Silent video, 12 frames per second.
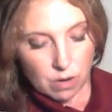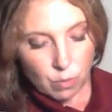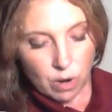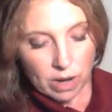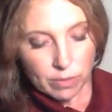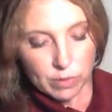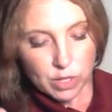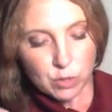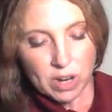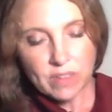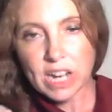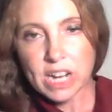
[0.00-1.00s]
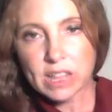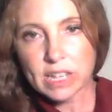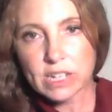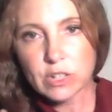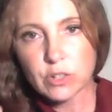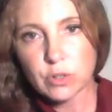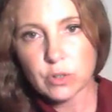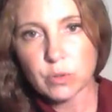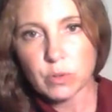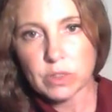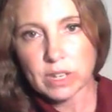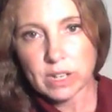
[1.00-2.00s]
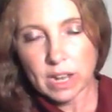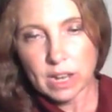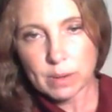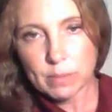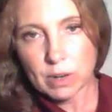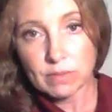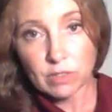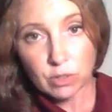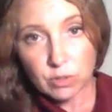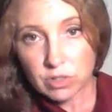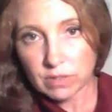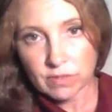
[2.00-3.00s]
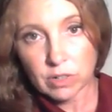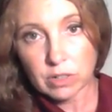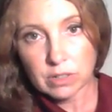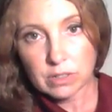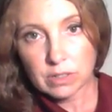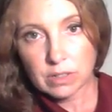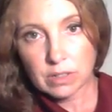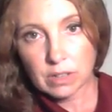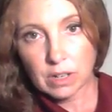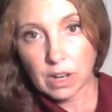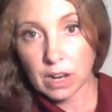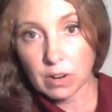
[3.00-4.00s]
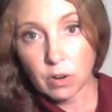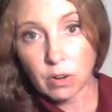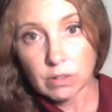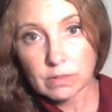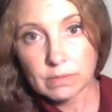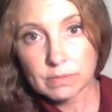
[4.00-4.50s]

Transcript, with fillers: why would you have anything to do with the name of Lucifer at all?